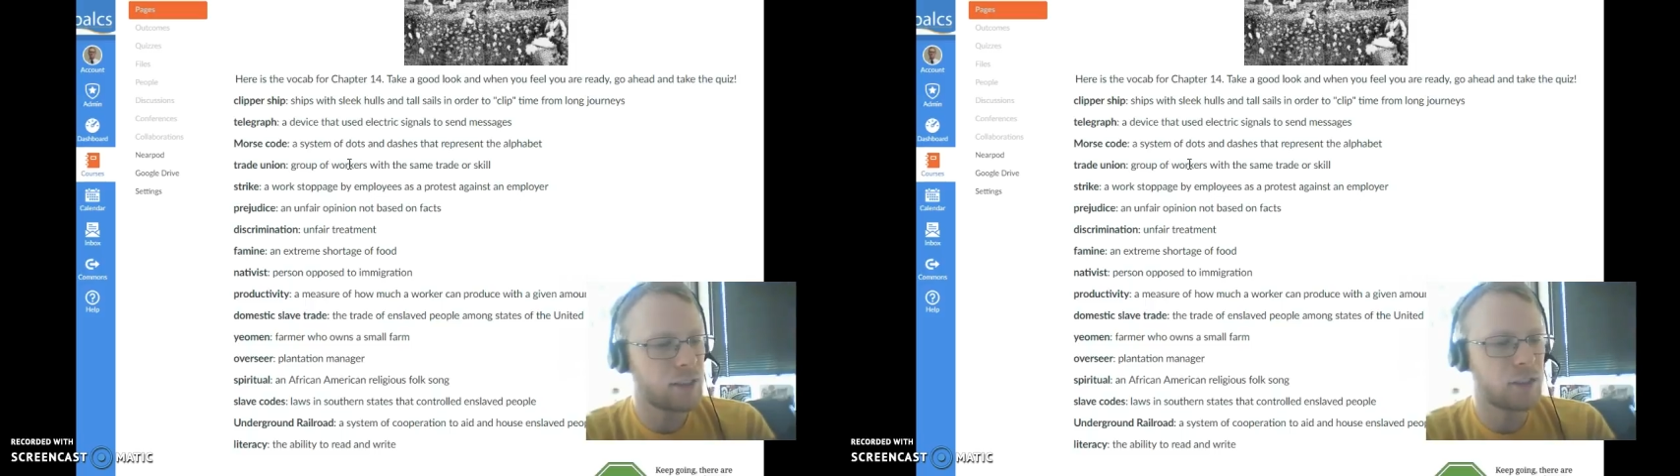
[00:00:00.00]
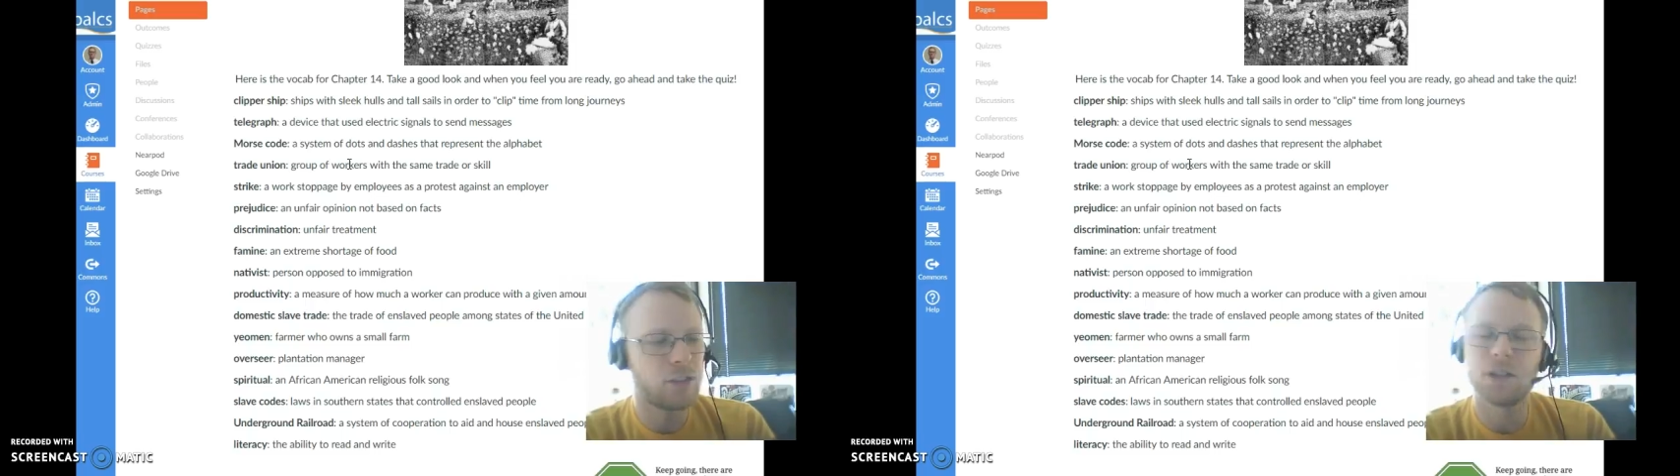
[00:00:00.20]

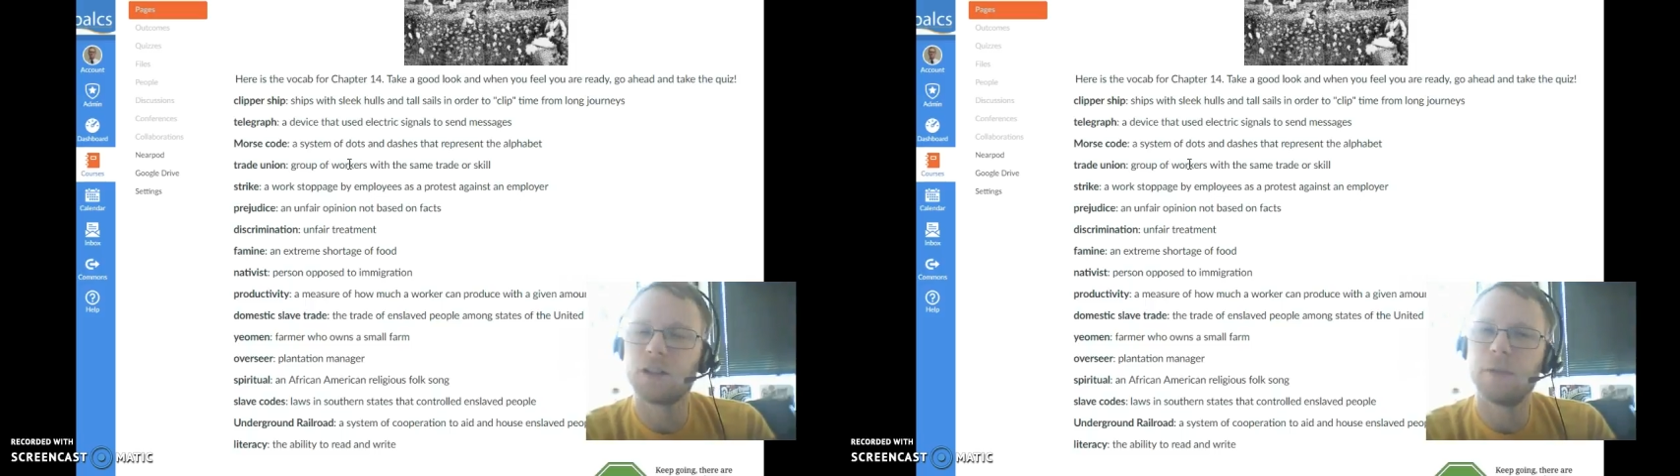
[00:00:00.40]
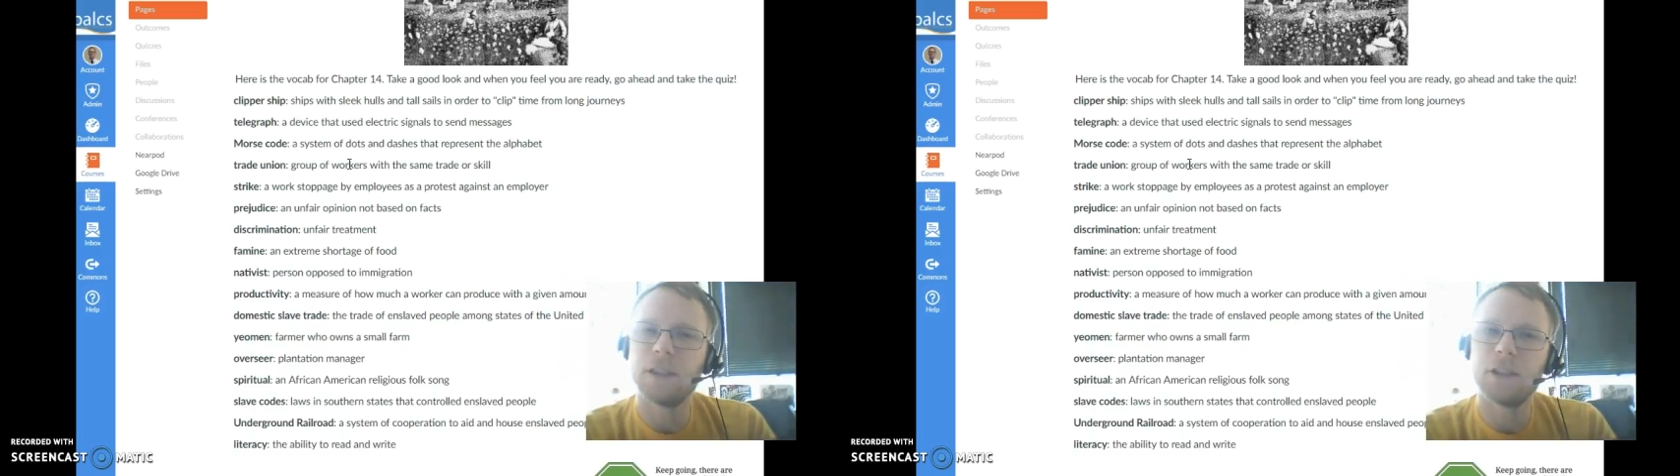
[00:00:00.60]

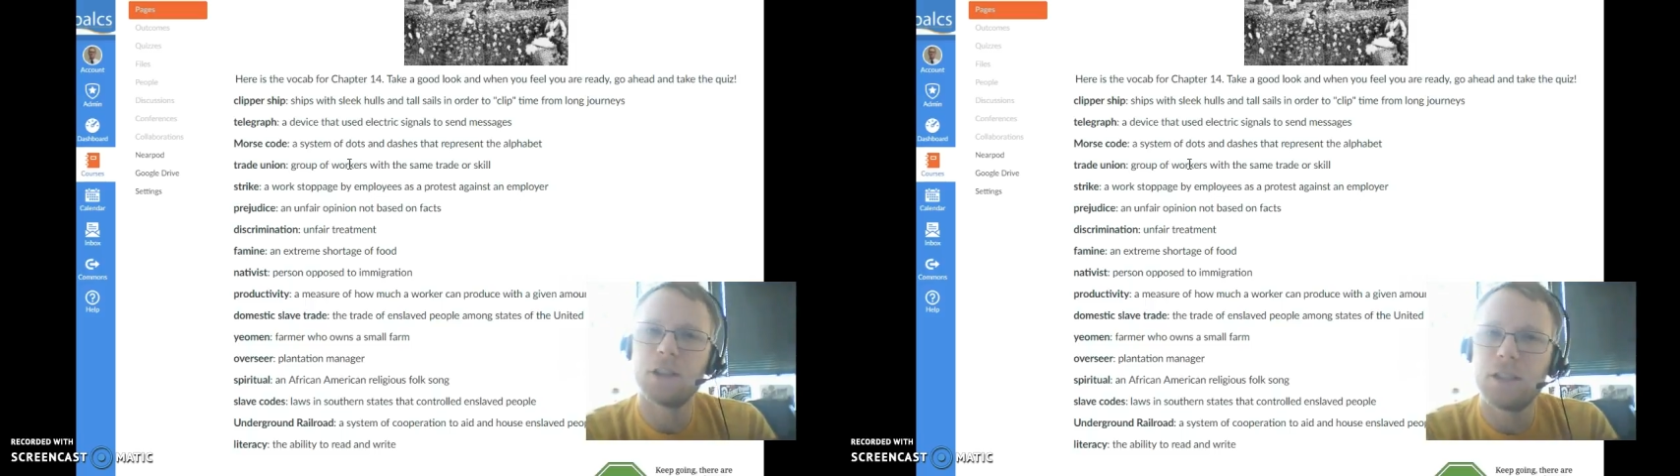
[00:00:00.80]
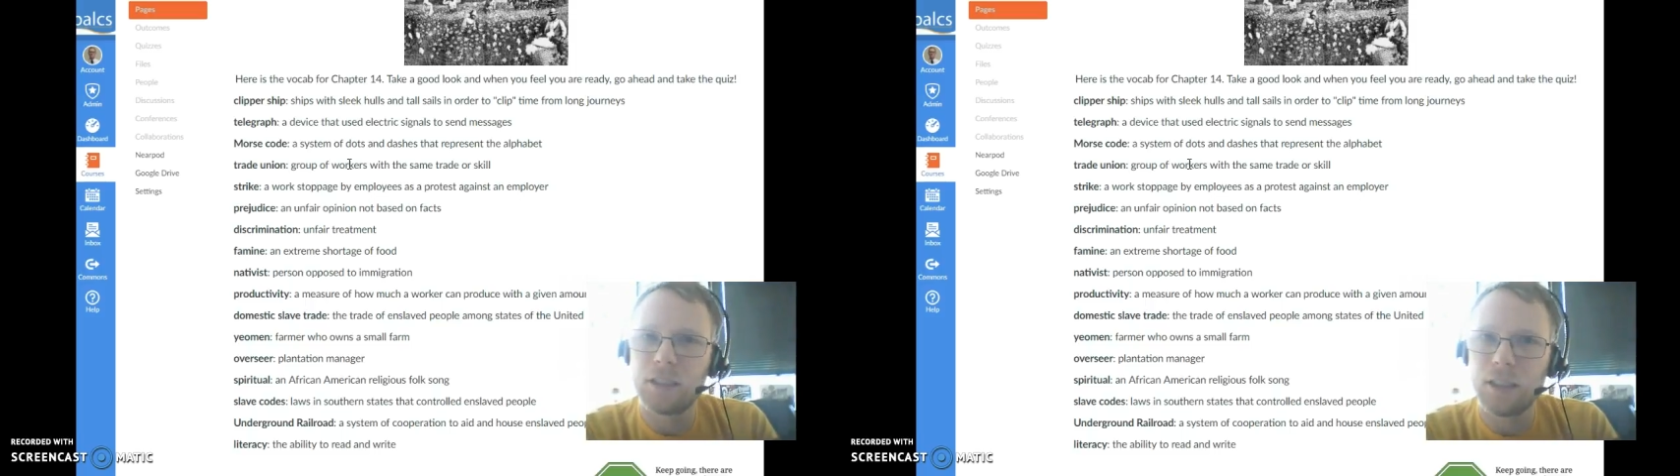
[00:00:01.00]
Discrimination
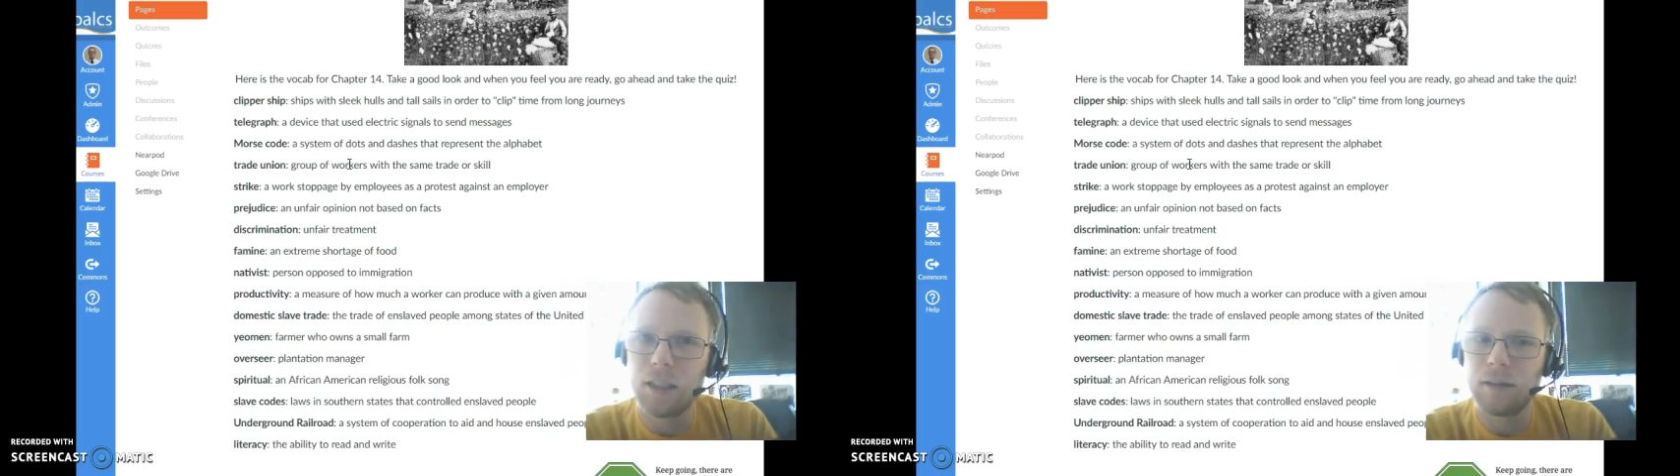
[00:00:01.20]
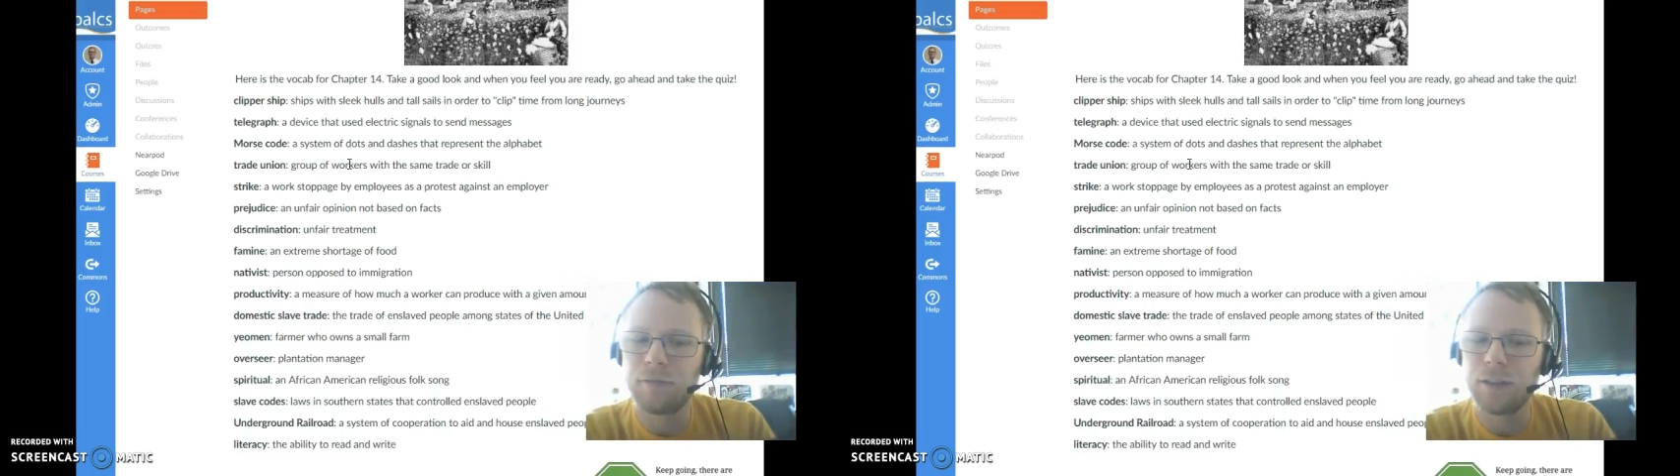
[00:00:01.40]
is
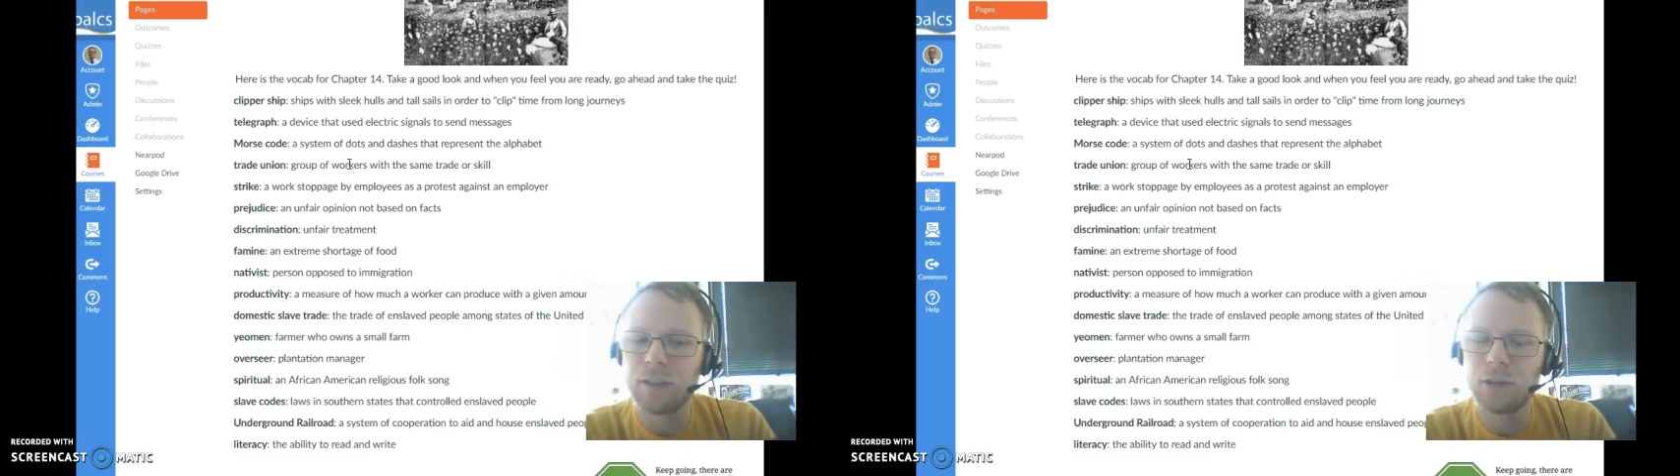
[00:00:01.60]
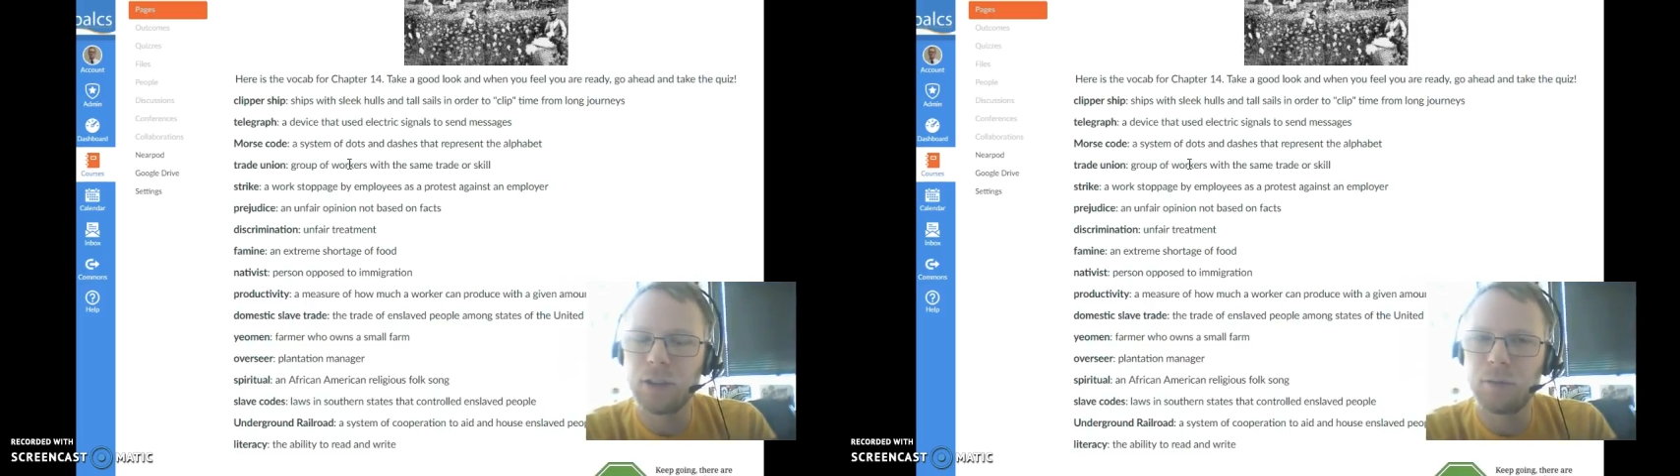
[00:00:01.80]
unfair
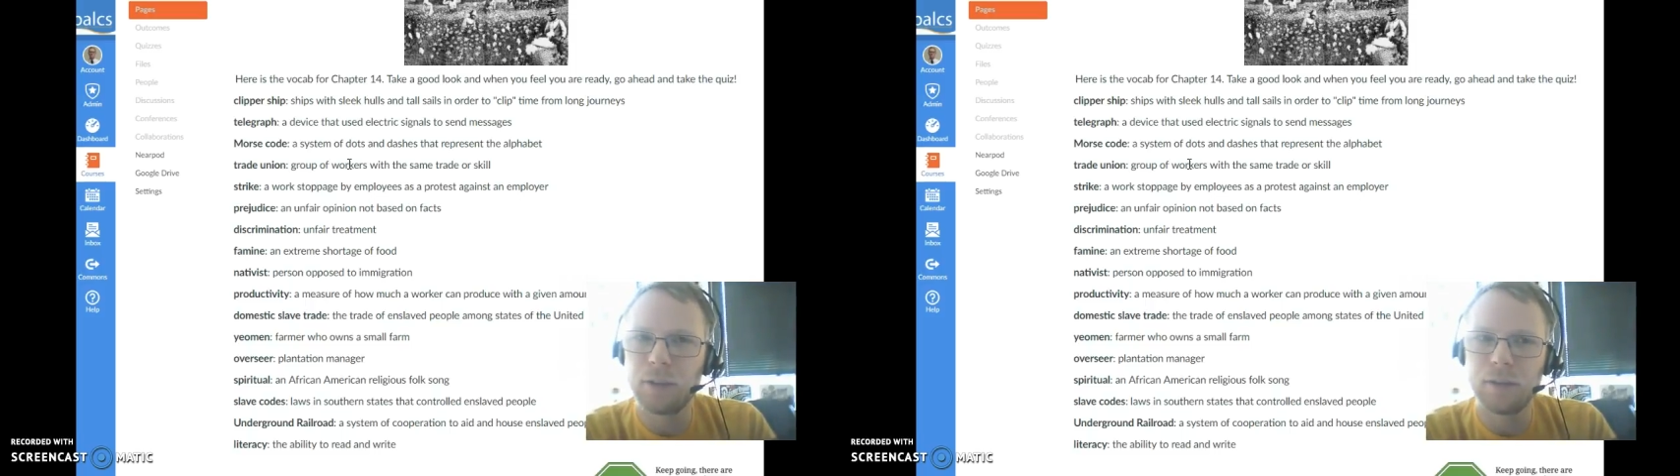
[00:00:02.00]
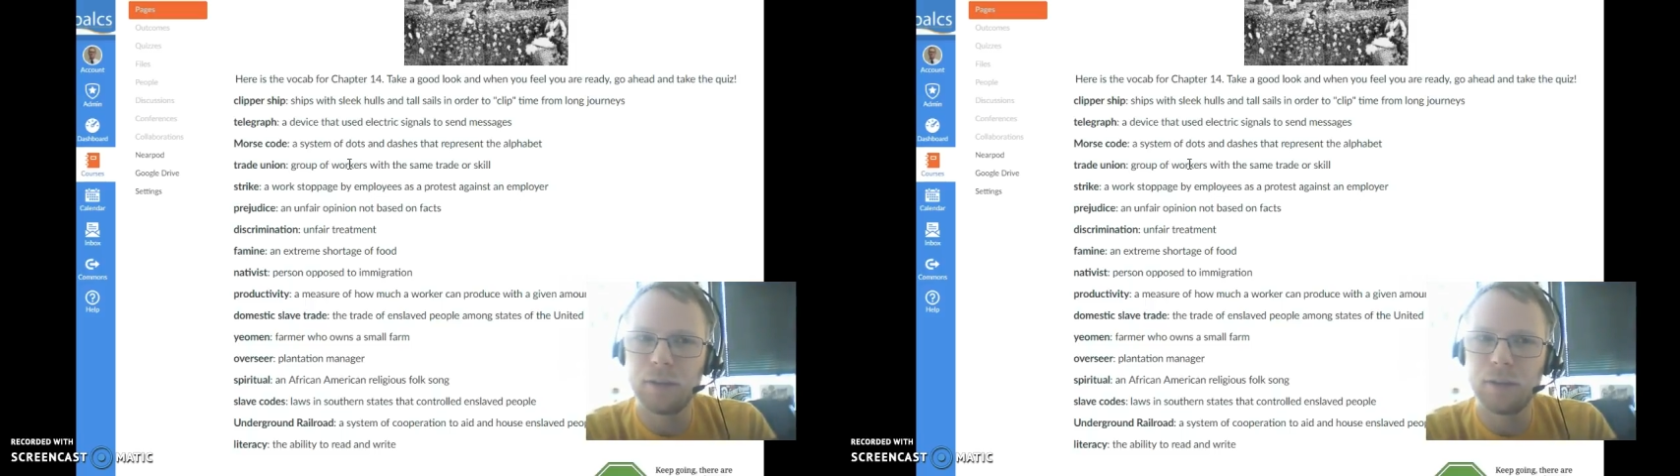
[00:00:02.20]
treatment.